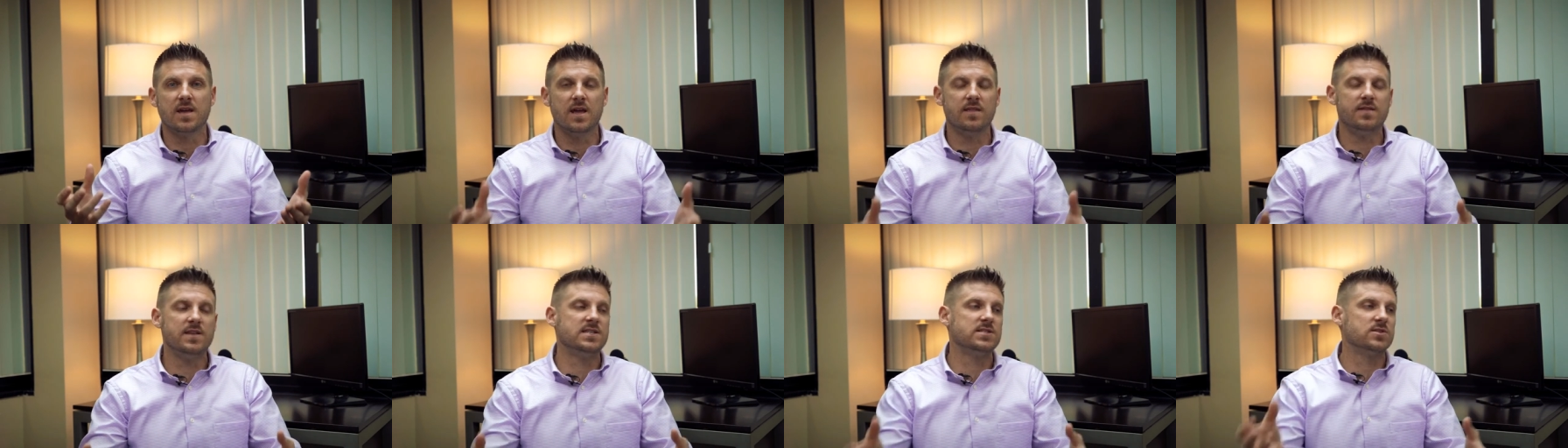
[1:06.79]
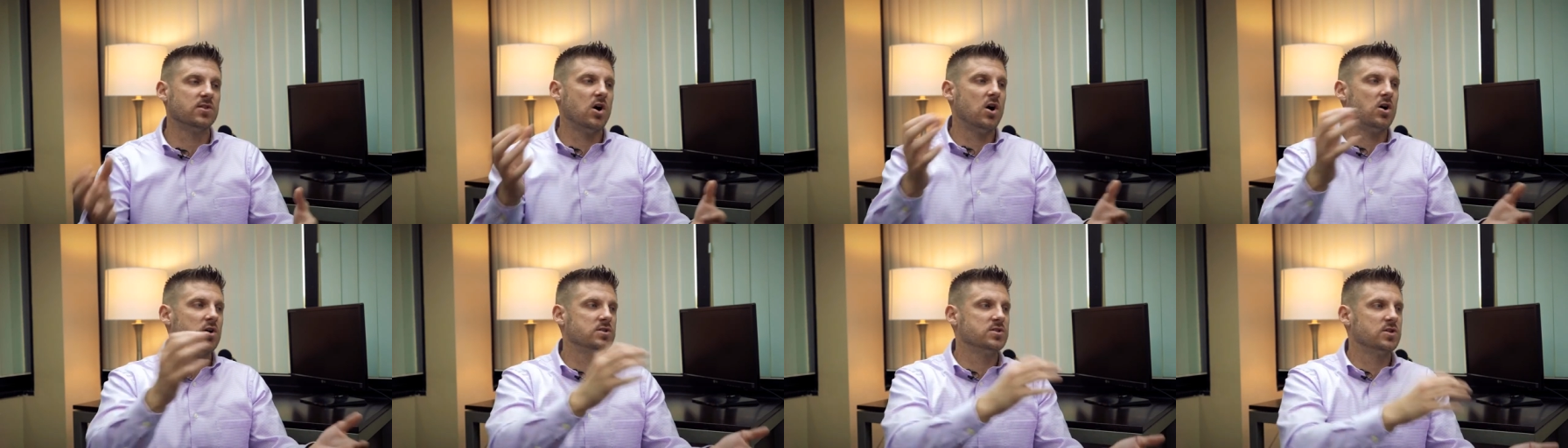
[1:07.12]
and these
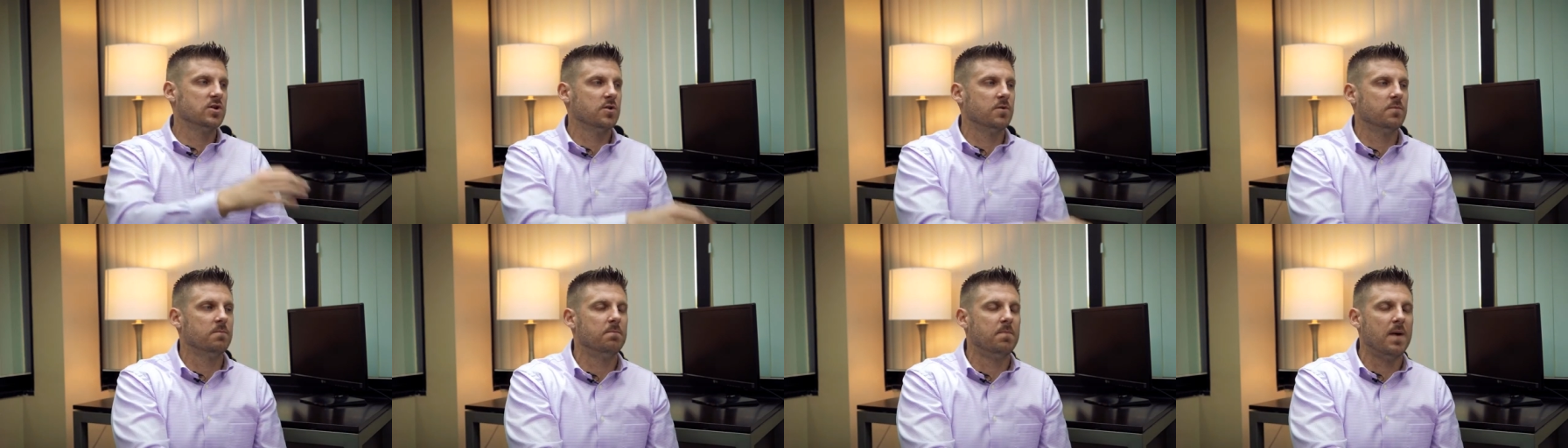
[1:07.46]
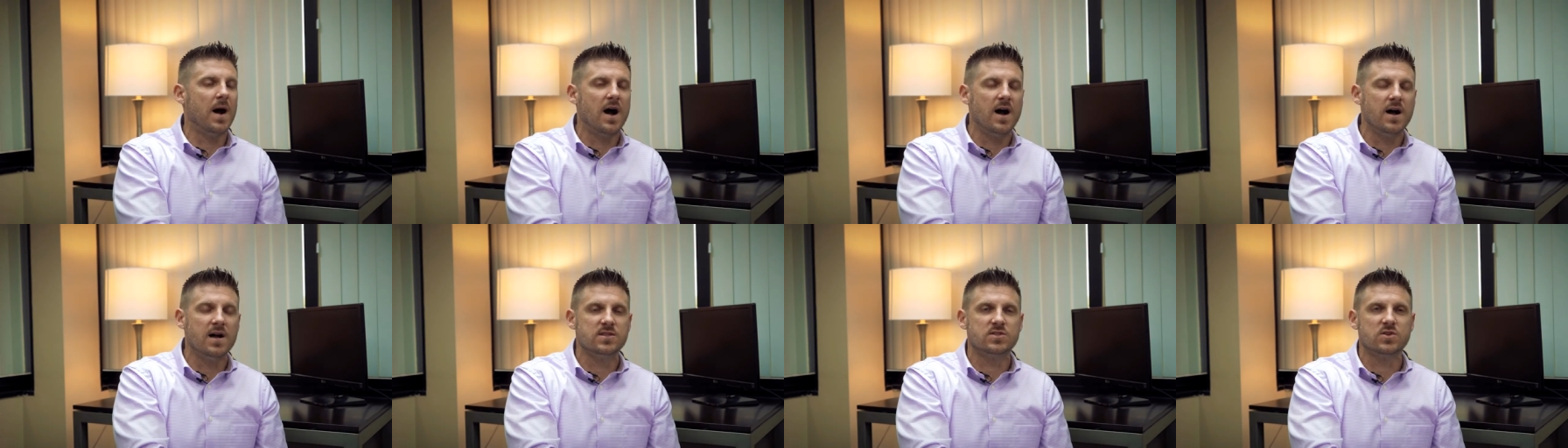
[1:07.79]
long-term
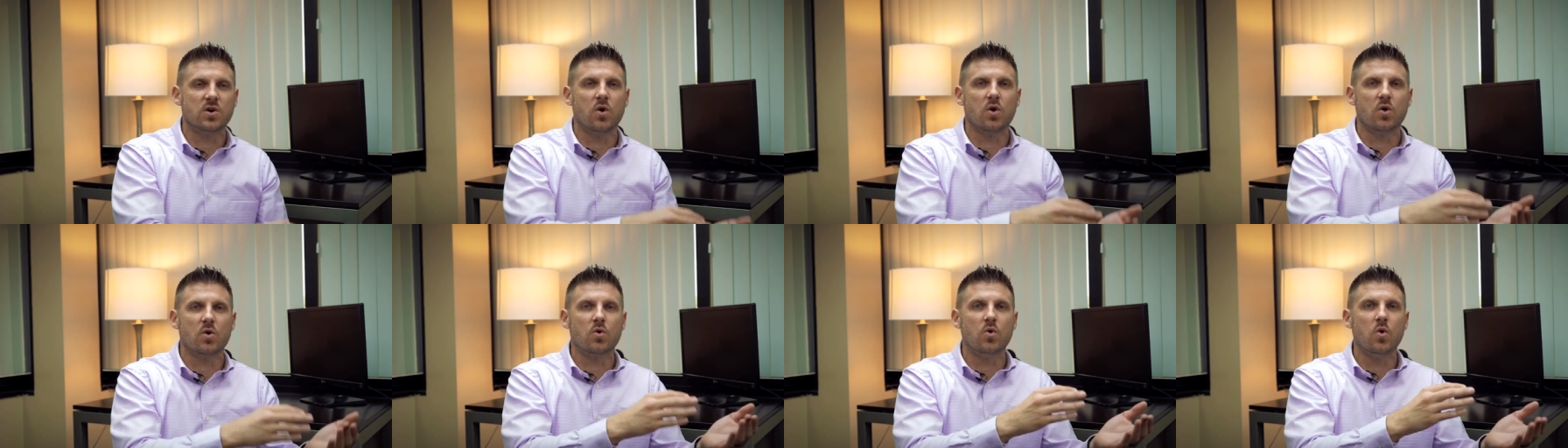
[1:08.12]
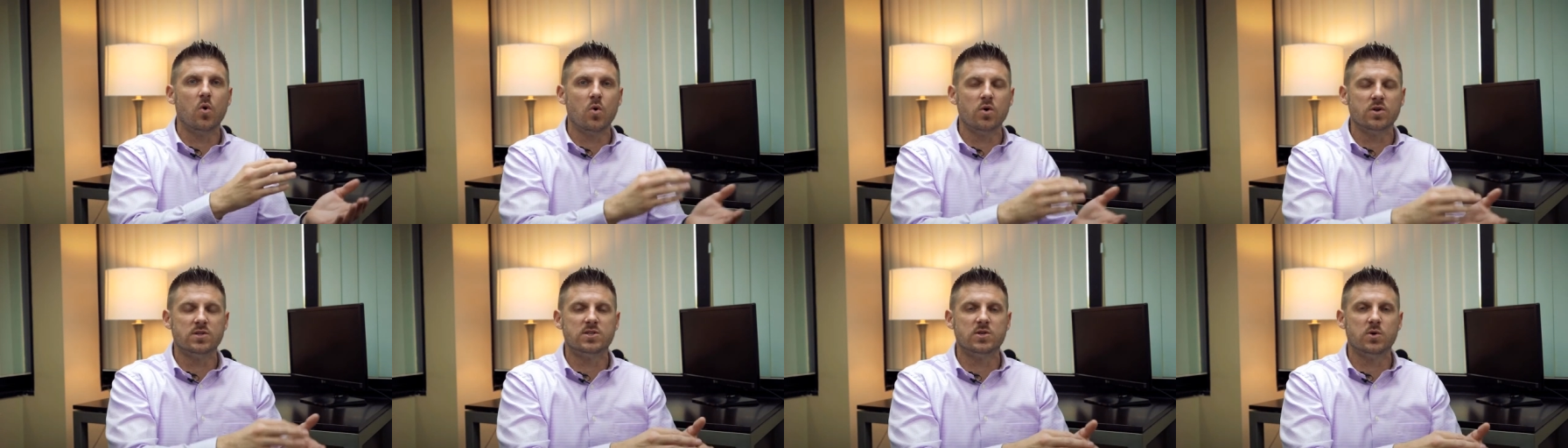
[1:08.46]
bonds are
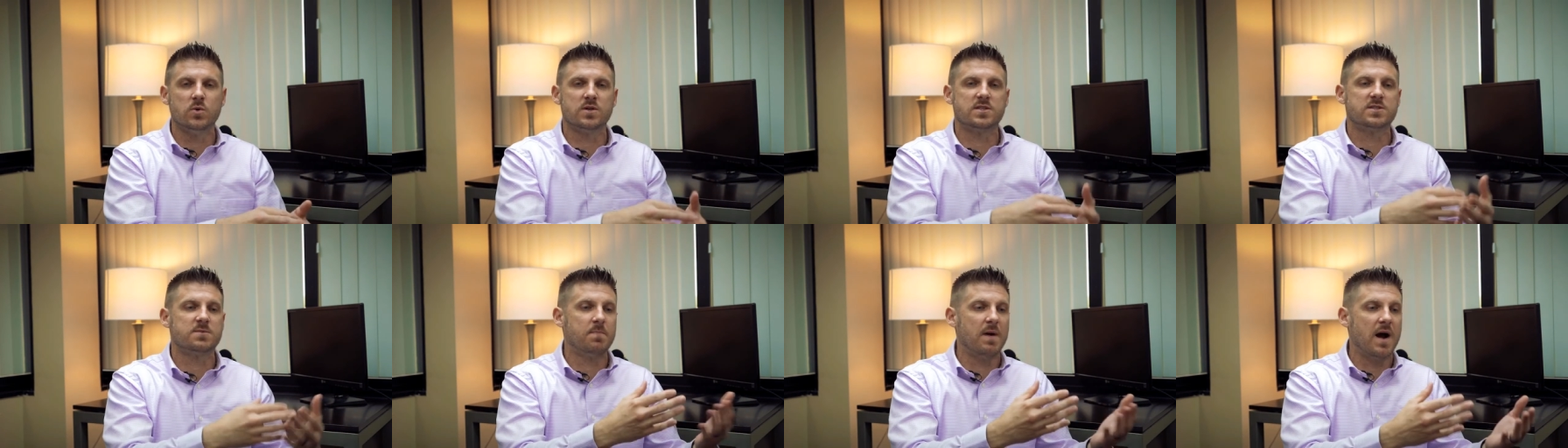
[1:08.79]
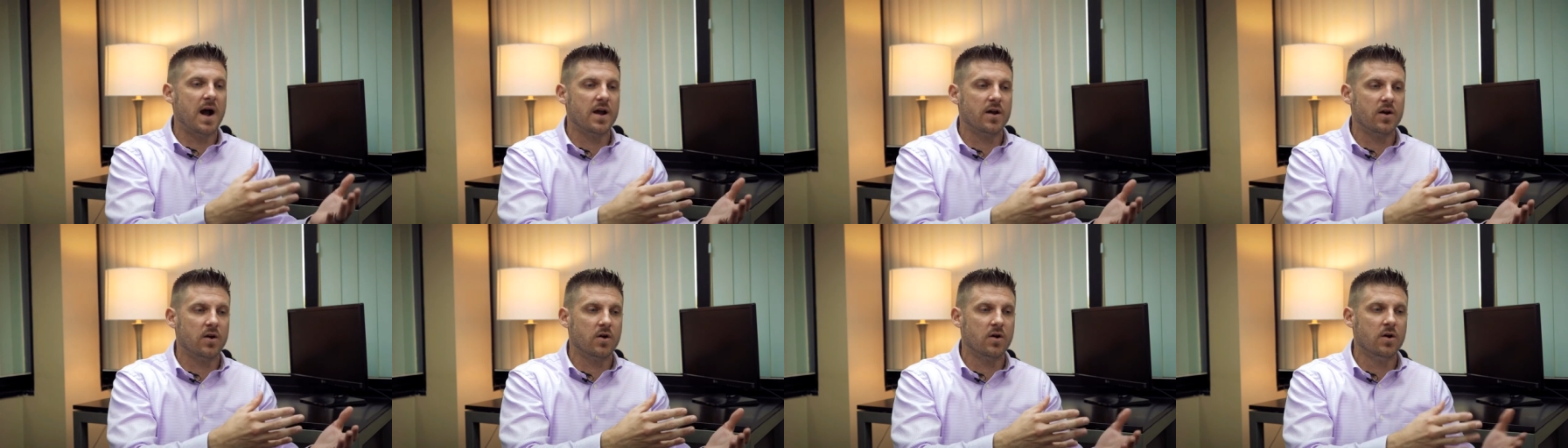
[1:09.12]
going to
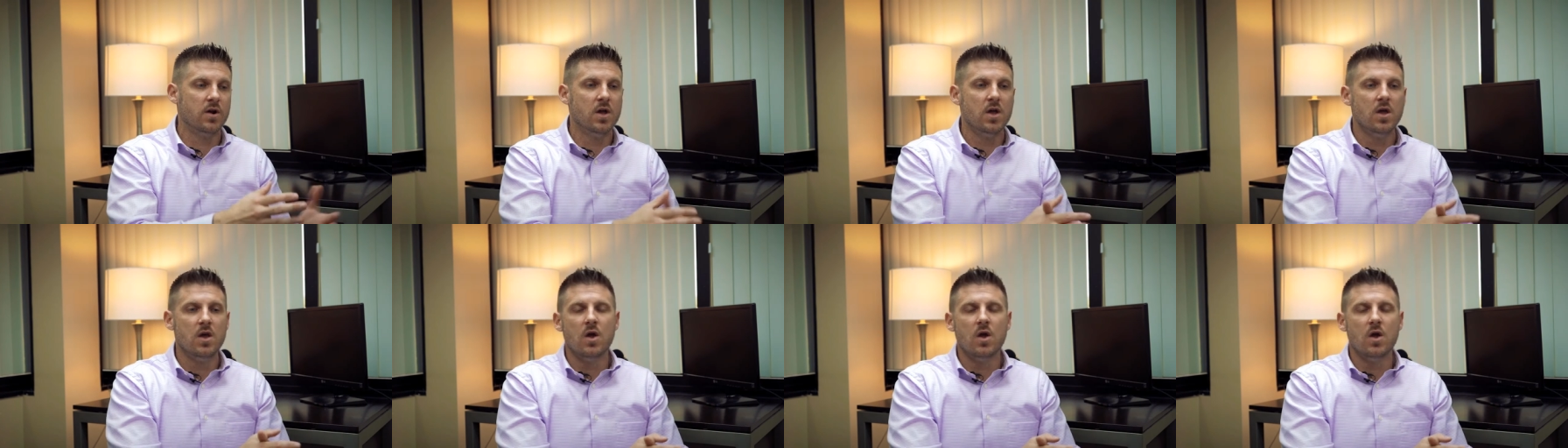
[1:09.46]
expire